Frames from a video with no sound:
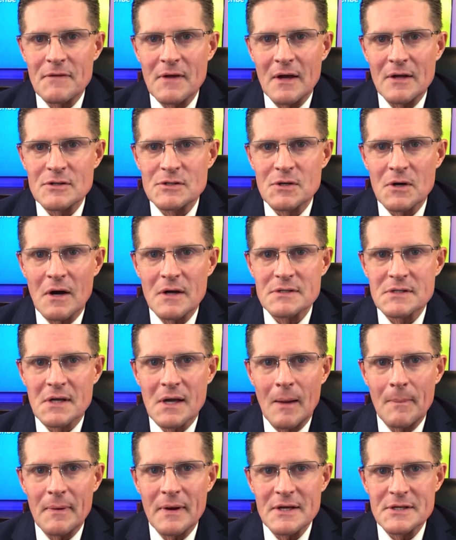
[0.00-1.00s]
the insurance
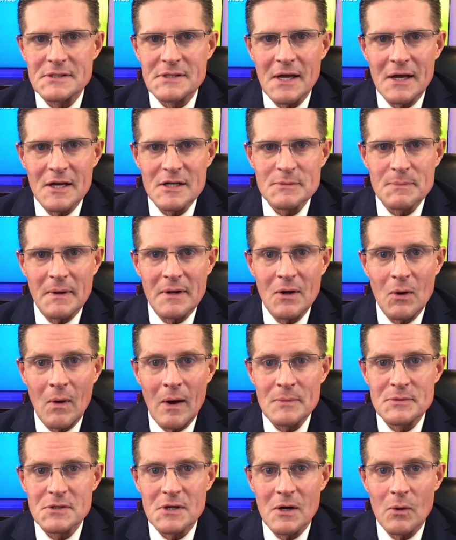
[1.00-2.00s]
company salesman who
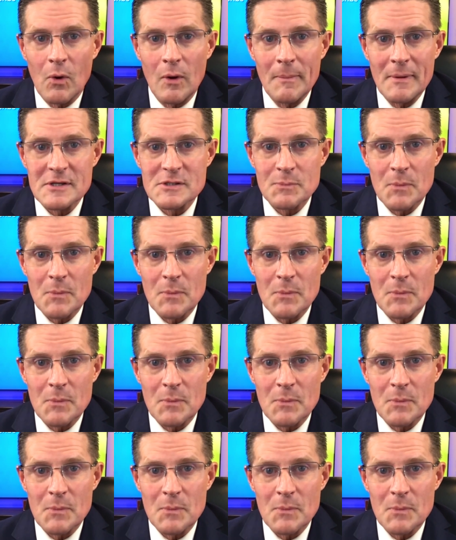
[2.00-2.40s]
I'm sure will be